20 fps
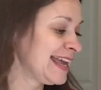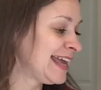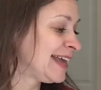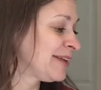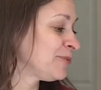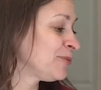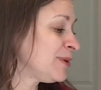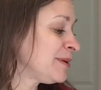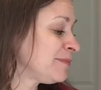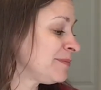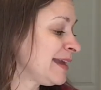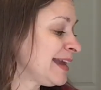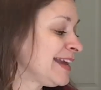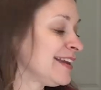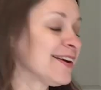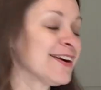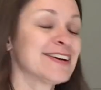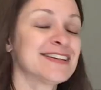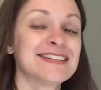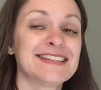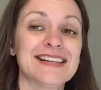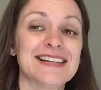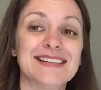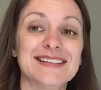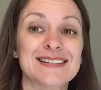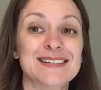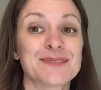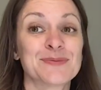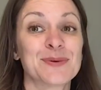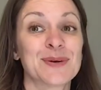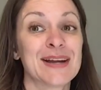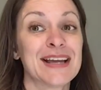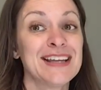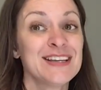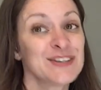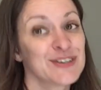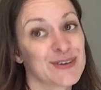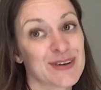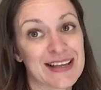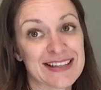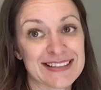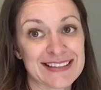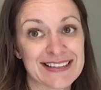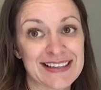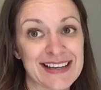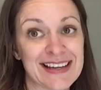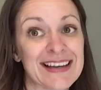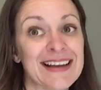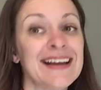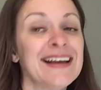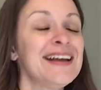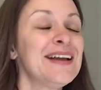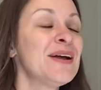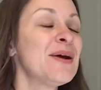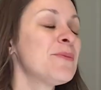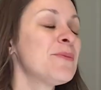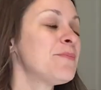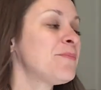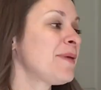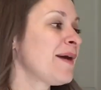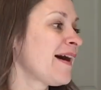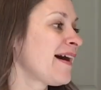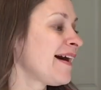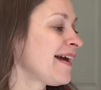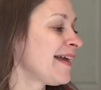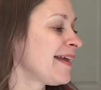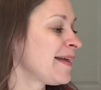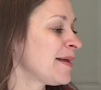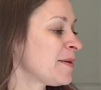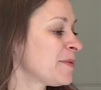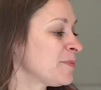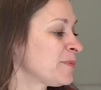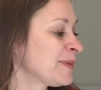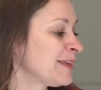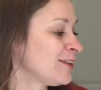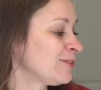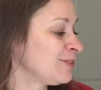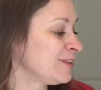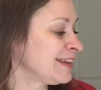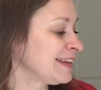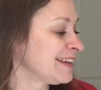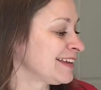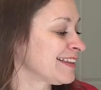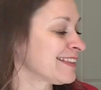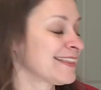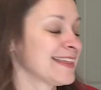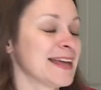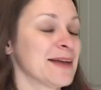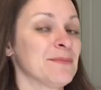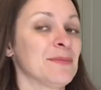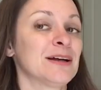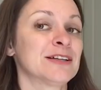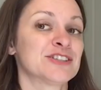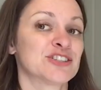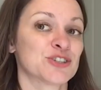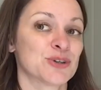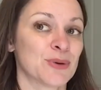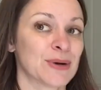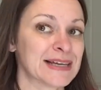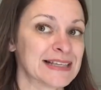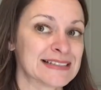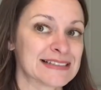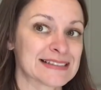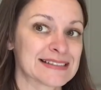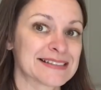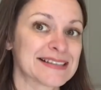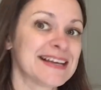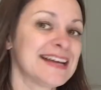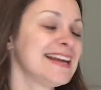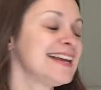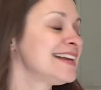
And we made our sentence more interesting by giving them a choice.